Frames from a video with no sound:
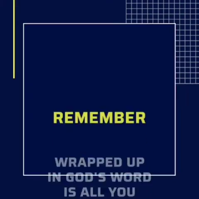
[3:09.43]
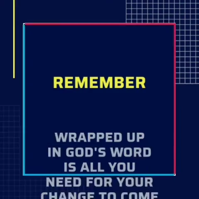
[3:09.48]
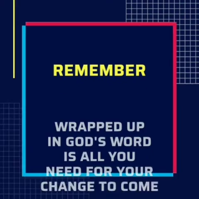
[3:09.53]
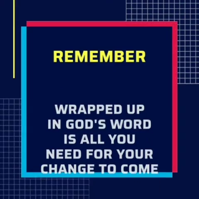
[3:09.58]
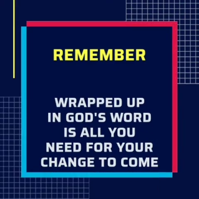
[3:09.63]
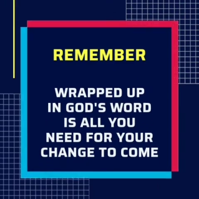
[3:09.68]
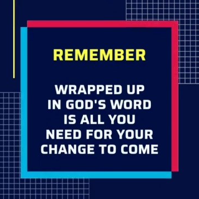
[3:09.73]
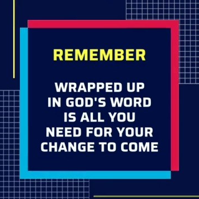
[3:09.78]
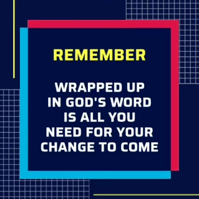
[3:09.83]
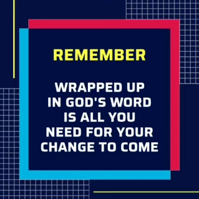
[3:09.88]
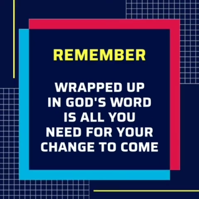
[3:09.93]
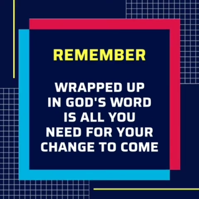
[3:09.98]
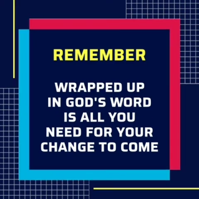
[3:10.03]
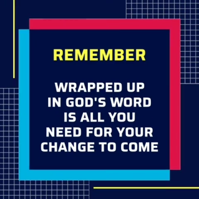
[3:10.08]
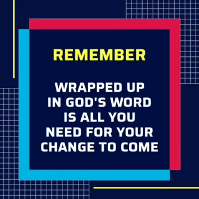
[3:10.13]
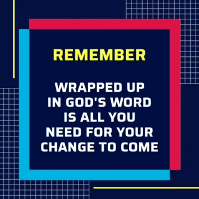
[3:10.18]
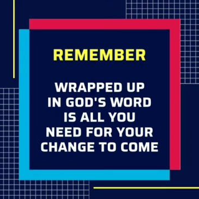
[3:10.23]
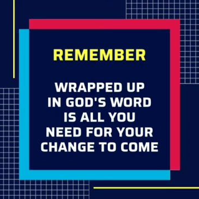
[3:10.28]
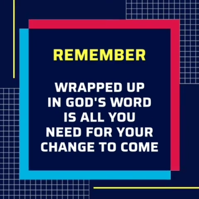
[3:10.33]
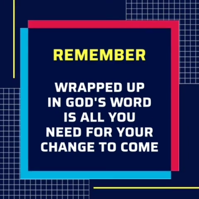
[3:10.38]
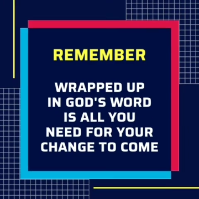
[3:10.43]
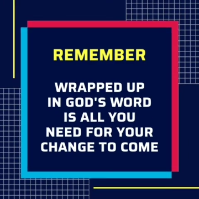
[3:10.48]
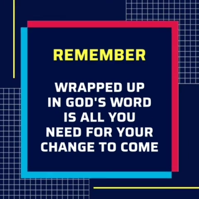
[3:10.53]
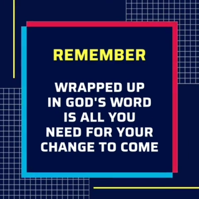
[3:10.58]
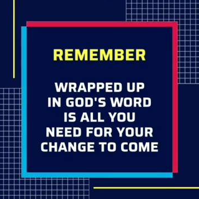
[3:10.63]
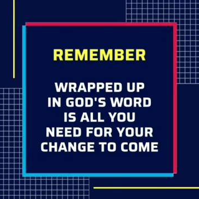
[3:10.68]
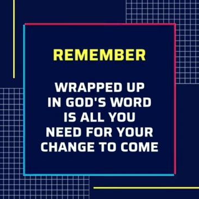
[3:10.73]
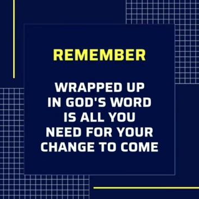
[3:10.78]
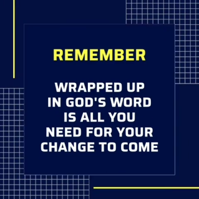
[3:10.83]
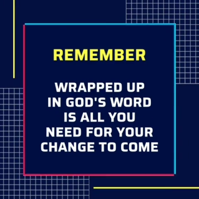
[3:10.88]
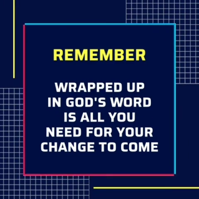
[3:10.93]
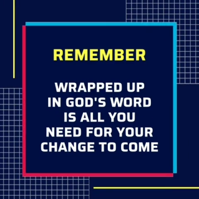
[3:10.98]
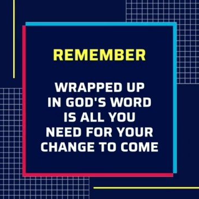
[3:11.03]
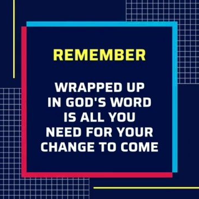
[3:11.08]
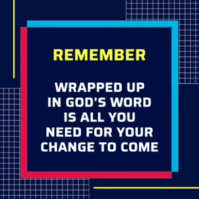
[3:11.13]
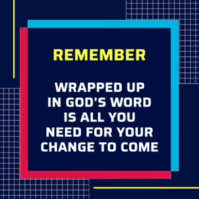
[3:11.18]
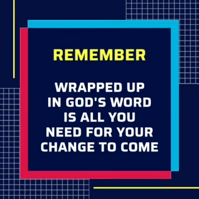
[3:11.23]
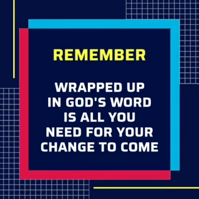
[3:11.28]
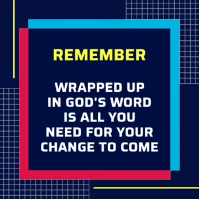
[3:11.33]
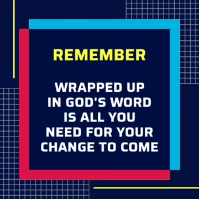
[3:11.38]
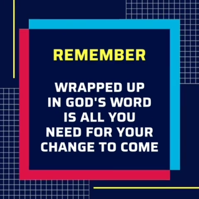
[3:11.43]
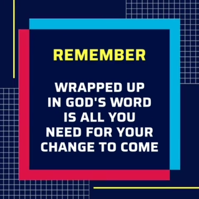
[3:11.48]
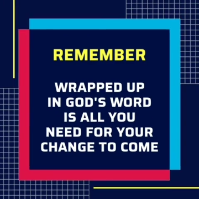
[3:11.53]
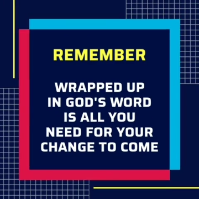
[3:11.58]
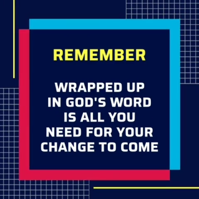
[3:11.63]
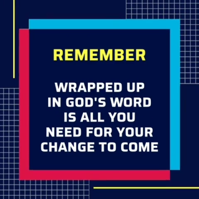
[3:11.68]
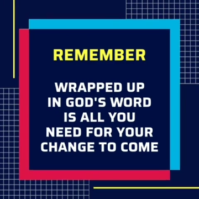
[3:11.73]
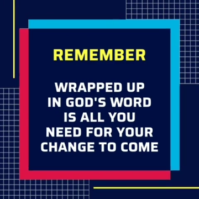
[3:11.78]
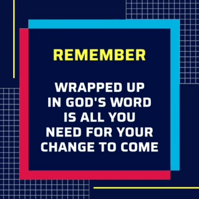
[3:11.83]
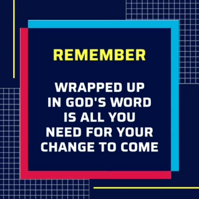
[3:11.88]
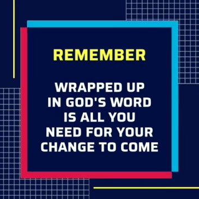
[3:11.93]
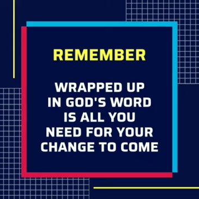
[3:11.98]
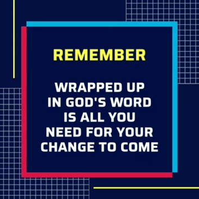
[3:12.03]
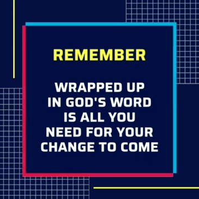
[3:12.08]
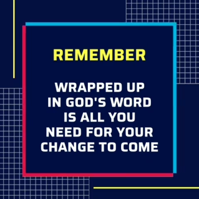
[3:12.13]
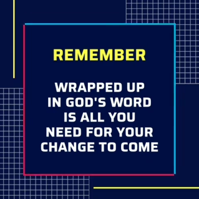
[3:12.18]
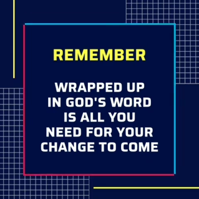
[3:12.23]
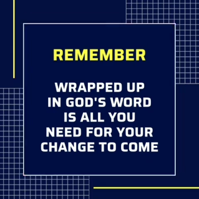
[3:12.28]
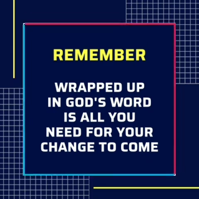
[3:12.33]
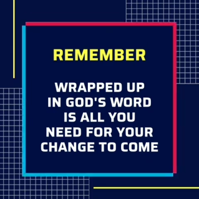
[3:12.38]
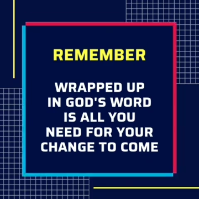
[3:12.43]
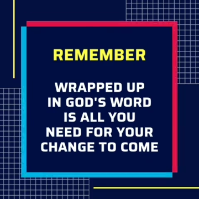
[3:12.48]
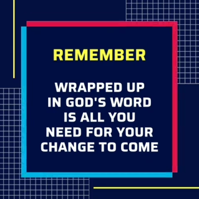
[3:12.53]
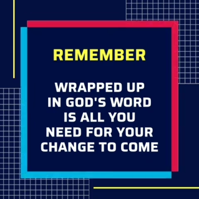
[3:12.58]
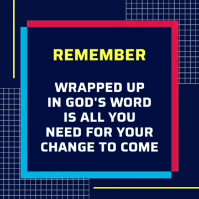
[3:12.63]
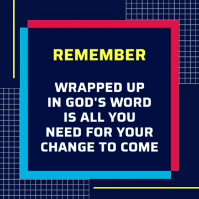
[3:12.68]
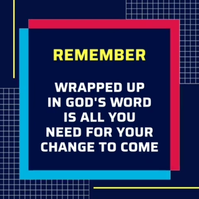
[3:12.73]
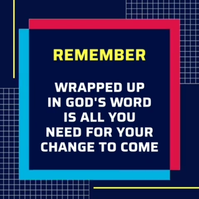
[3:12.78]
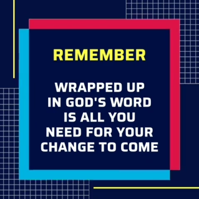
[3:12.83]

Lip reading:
No face is visible, so there are no lips to read.